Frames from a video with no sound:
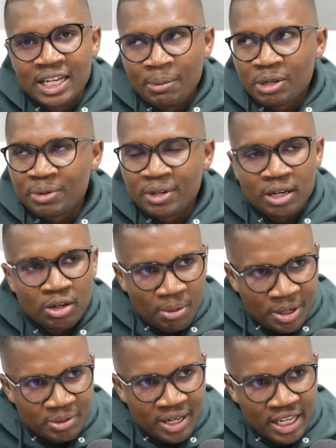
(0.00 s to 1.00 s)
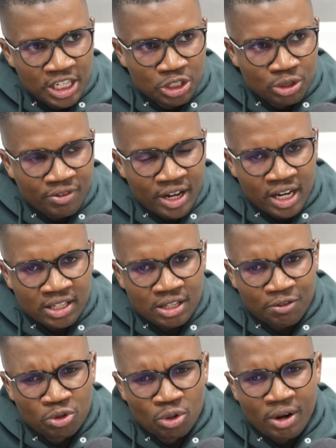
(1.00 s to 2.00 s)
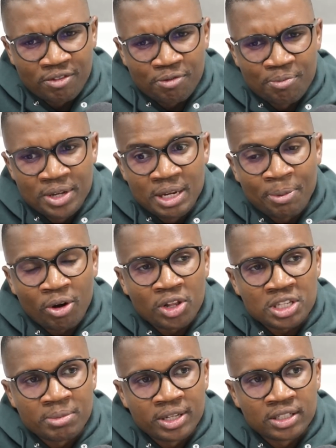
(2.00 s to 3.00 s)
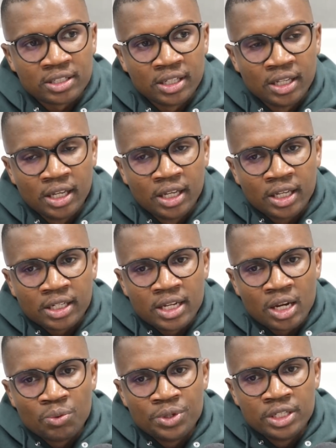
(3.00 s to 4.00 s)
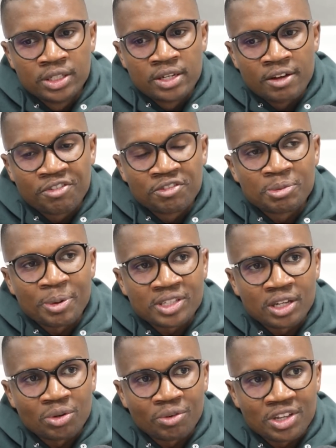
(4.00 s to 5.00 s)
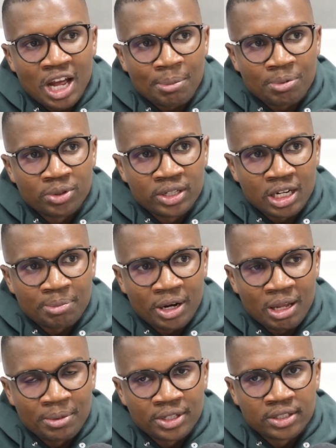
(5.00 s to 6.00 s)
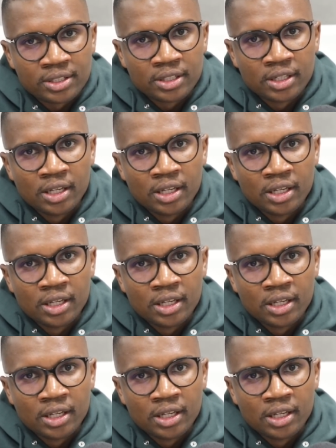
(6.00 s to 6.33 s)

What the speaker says: There must be an addition of others. If you know, I've made a pronouncement that we need 50% of young people in that parliament,